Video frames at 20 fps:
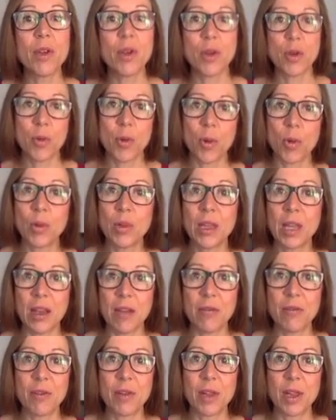your own
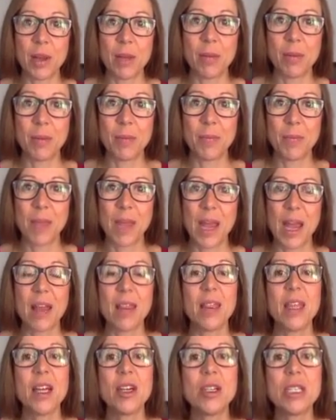life club.
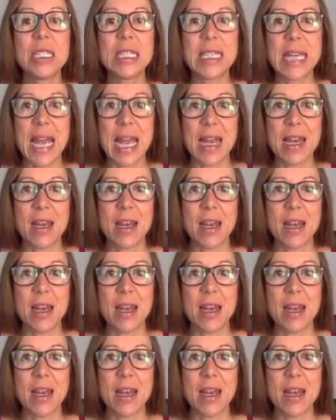There's 10.